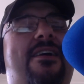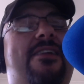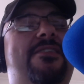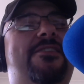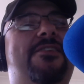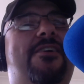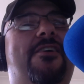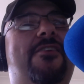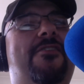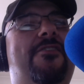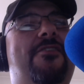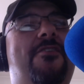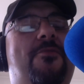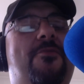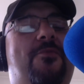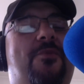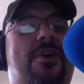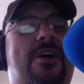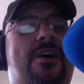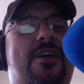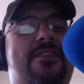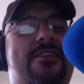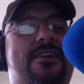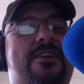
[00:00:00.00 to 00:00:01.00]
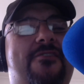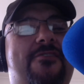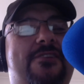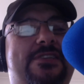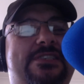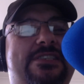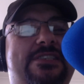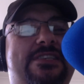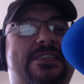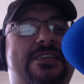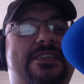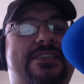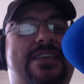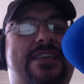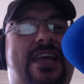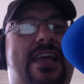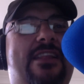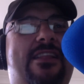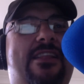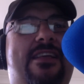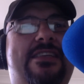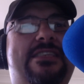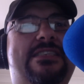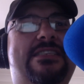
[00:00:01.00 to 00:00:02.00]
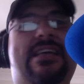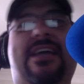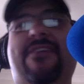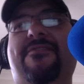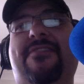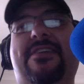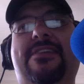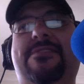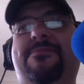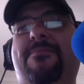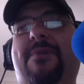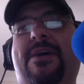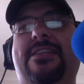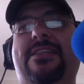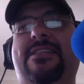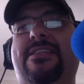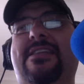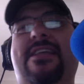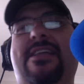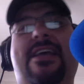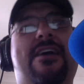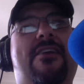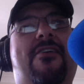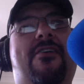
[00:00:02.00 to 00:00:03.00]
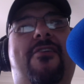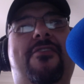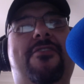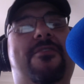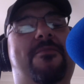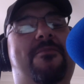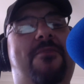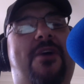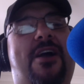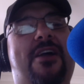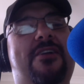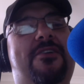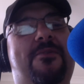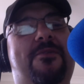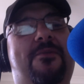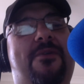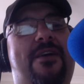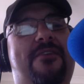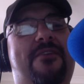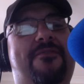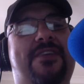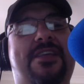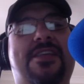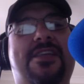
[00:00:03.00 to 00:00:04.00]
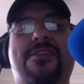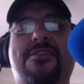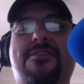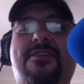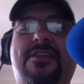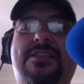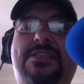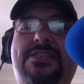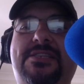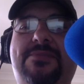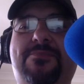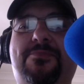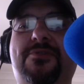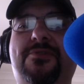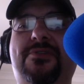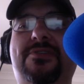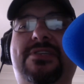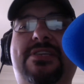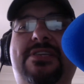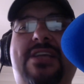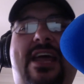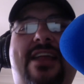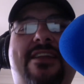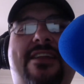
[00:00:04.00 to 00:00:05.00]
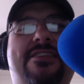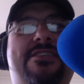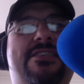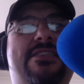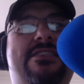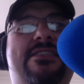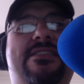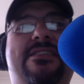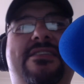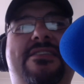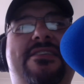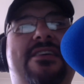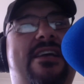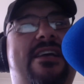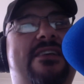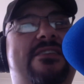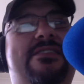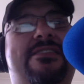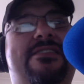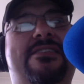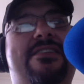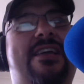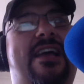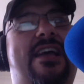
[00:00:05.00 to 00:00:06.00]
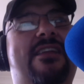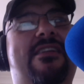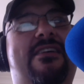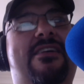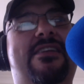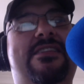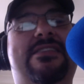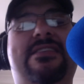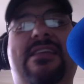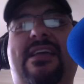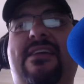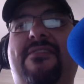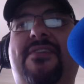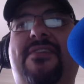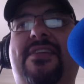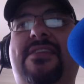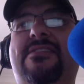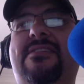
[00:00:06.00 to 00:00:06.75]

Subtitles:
don't know why there isn't a daylight savings button yet on a microwave that you can just push and it just adjusts daylight savings.